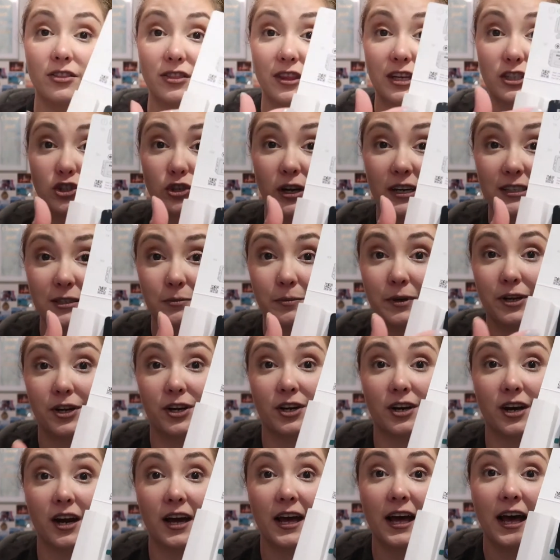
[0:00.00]
the
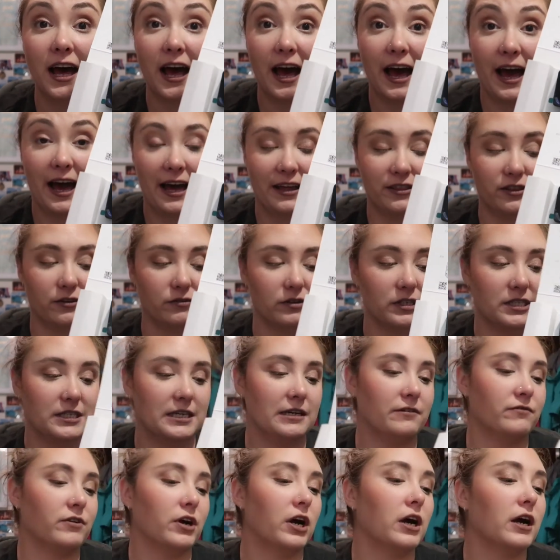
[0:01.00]
transmitter and the
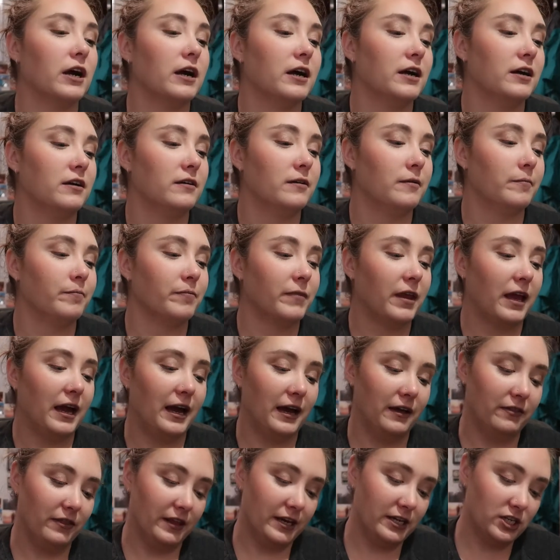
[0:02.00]
receiver,
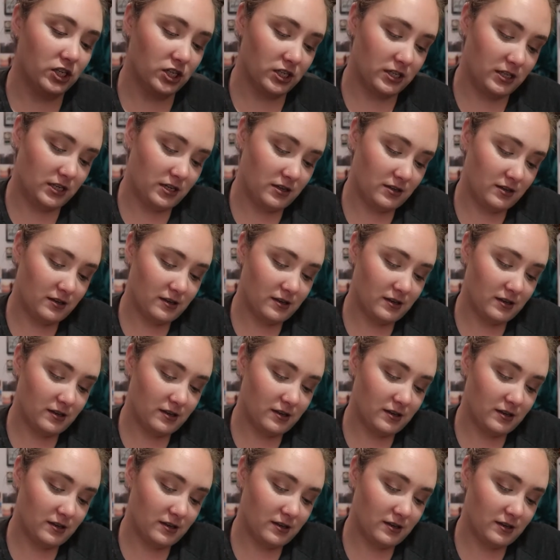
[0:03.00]
and they just